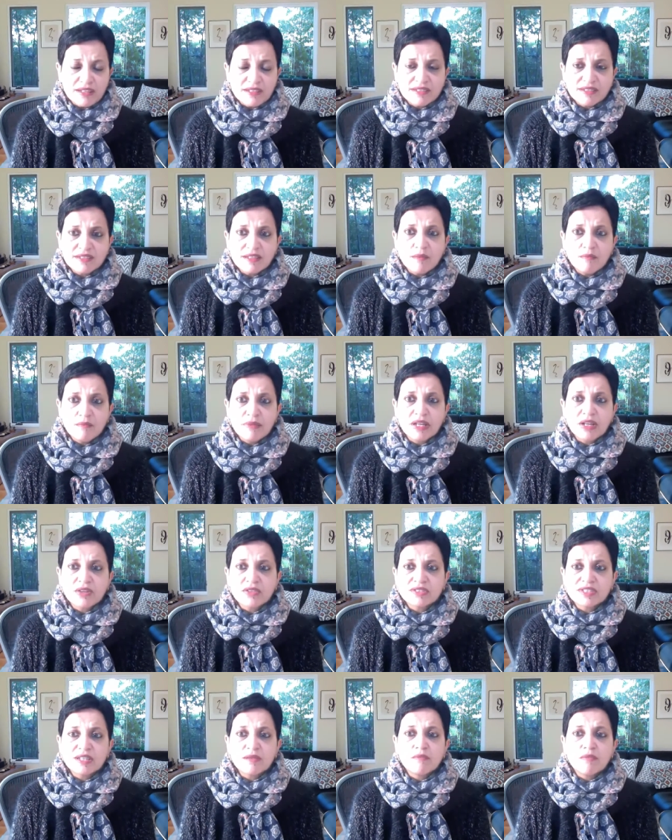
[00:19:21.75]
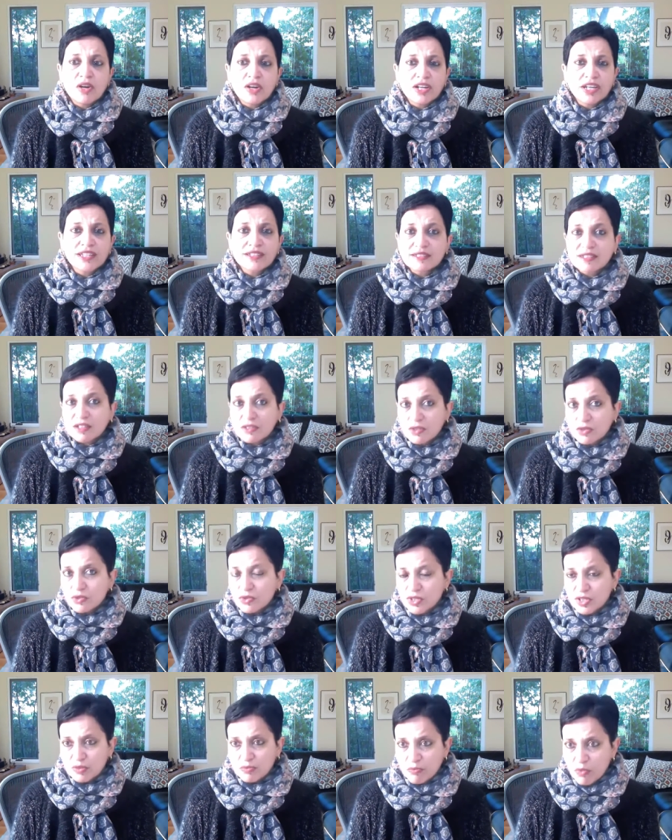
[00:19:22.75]
and some because their markets are too
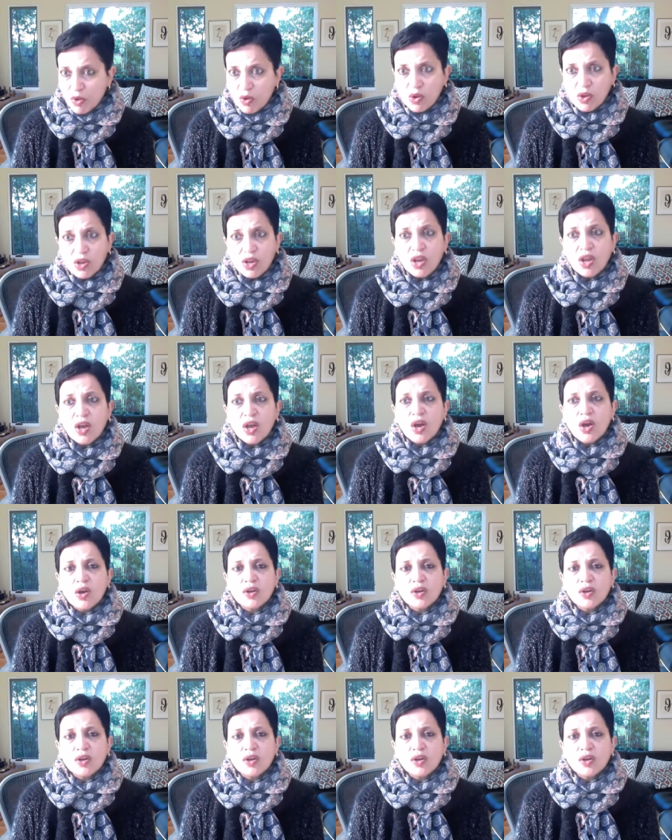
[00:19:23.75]
small